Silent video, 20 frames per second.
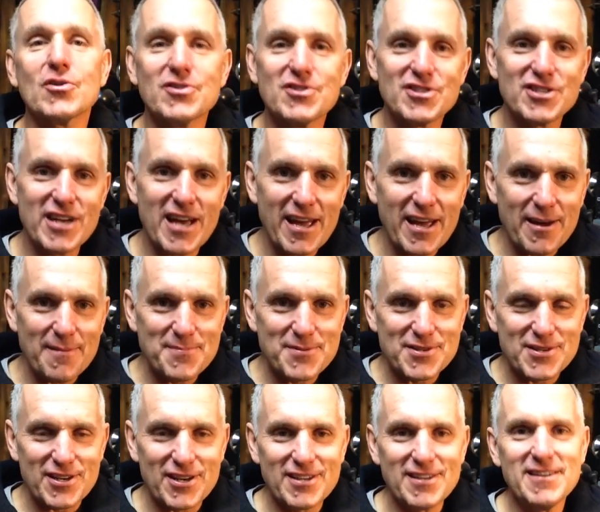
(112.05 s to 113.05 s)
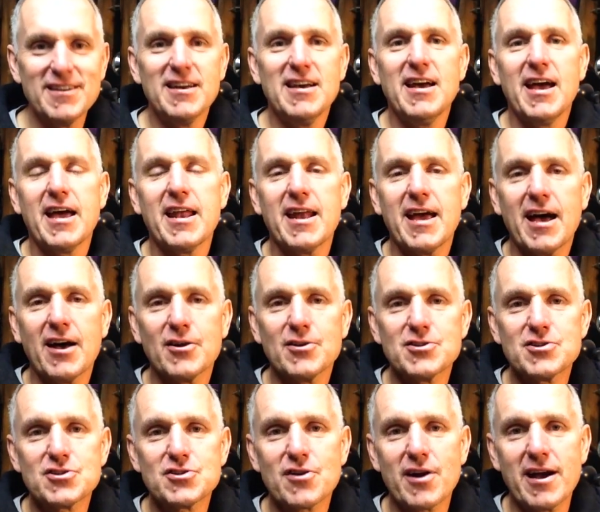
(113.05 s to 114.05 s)
Jacobson and Alan
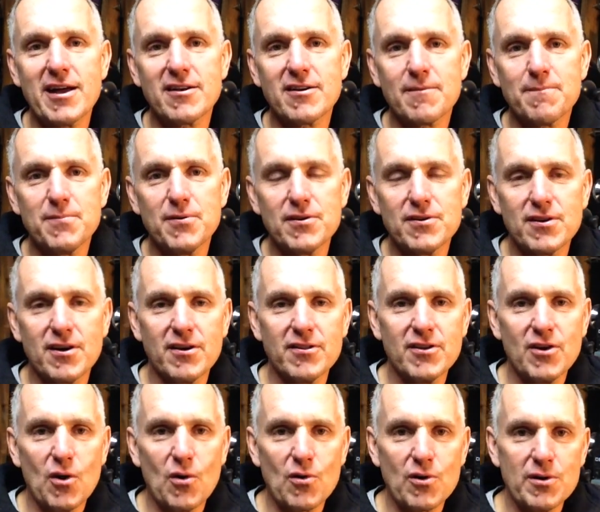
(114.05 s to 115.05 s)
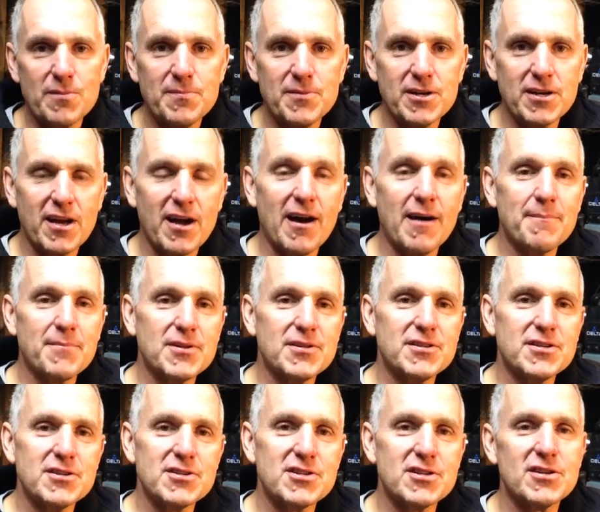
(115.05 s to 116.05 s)
Stratton are putting on the ornament
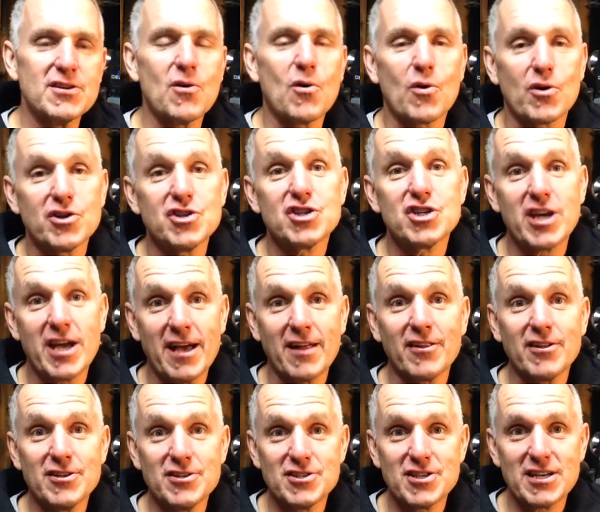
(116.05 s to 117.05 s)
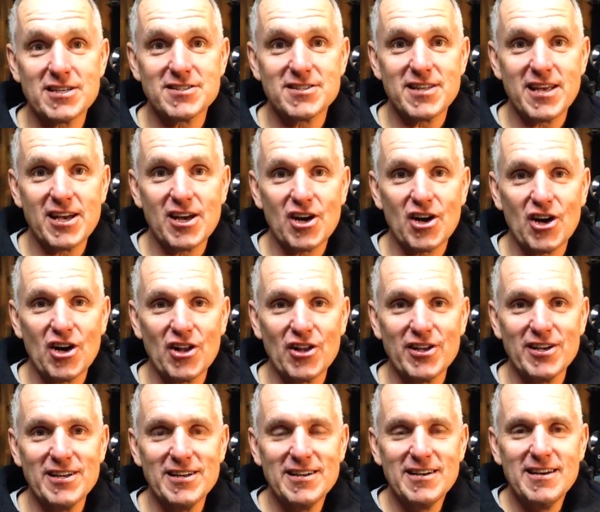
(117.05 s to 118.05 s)
competition, or challenge as they call
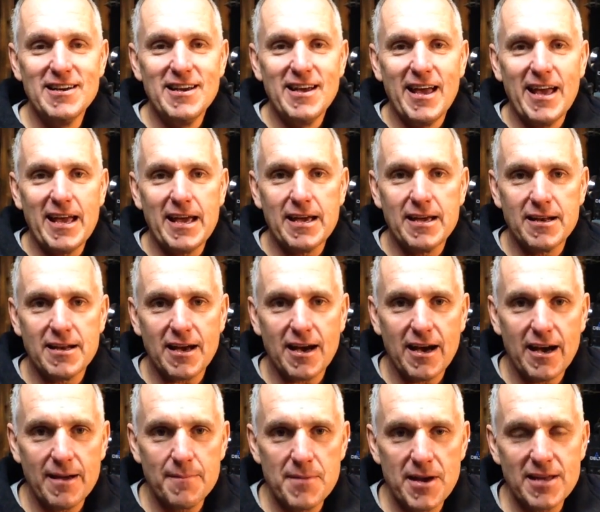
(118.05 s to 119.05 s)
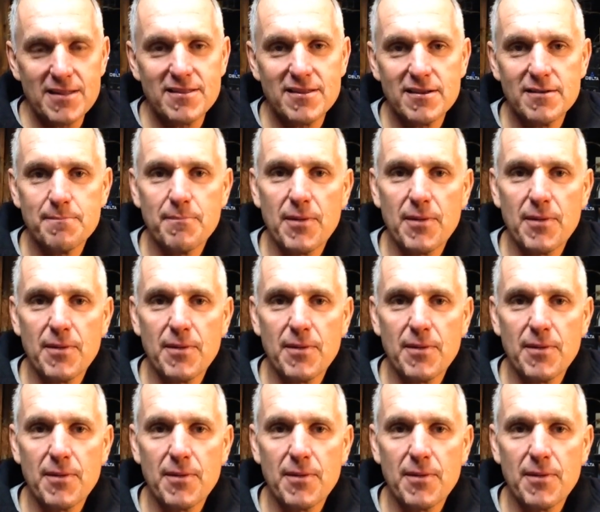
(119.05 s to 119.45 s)
it, and I made the